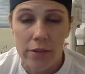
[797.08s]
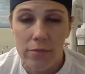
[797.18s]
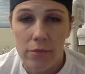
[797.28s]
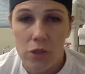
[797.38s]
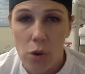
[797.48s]

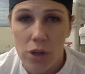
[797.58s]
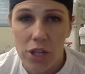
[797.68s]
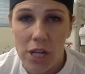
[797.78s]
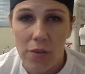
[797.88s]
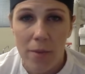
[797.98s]

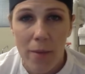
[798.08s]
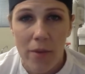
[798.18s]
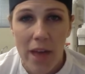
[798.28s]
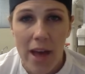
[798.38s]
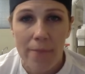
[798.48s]
scorching. Remember
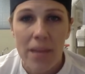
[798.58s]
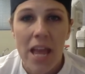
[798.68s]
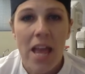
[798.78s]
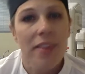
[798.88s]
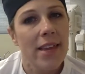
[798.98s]
that?
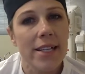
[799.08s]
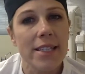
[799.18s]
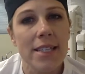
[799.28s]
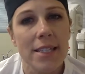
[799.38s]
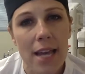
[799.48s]

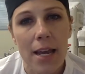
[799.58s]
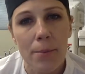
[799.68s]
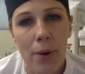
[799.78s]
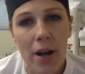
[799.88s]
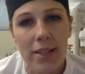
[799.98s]
That's the
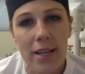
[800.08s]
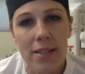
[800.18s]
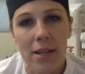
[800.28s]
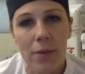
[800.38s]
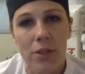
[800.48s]
same
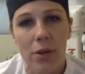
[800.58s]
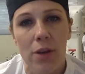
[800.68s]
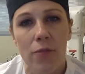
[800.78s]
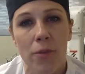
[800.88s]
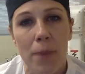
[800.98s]
process that we're
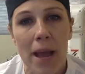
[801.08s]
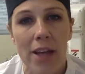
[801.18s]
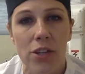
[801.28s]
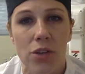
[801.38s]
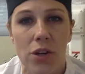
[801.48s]
doing for
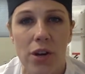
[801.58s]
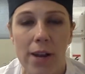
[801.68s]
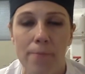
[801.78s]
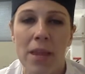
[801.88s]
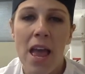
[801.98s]
pastry
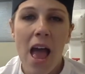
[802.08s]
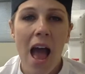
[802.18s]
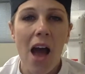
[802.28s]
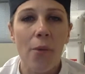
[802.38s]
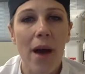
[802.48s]
cream.
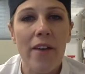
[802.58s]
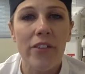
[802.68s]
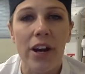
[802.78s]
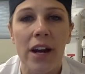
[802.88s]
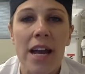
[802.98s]

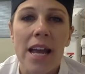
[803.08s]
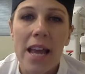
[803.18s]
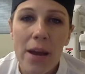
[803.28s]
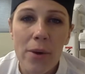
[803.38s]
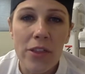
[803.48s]
However,
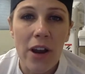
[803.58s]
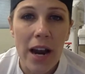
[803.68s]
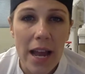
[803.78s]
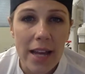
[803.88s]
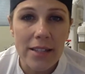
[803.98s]
in with our
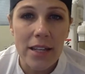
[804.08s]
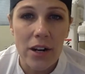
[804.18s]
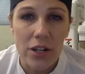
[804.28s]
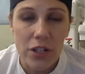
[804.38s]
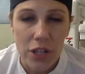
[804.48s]
eggs and
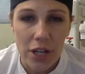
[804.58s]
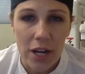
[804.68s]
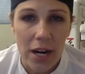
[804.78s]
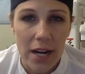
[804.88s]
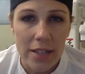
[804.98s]
our
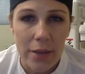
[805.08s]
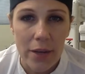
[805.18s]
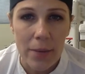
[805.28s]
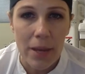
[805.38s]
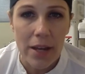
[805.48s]
sugar is going
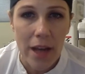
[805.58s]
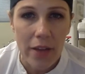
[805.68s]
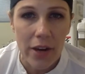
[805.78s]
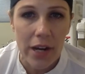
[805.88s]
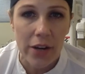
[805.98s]
to be
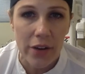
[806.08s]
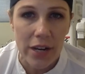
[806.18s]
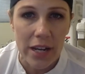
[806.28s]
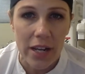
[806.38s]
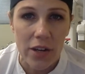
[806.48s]
another
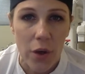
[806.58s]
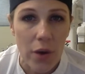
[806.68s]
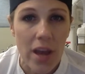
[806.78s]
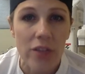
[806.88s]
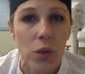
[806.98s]
ingredient known
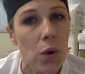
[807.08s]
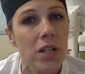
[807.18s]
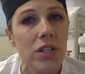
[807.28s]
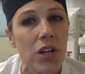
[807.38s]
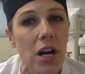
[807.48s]
as
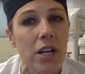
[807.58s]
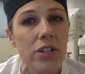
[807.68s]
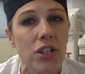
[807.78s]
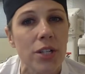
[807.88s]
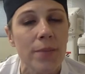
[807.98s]
cornstarch.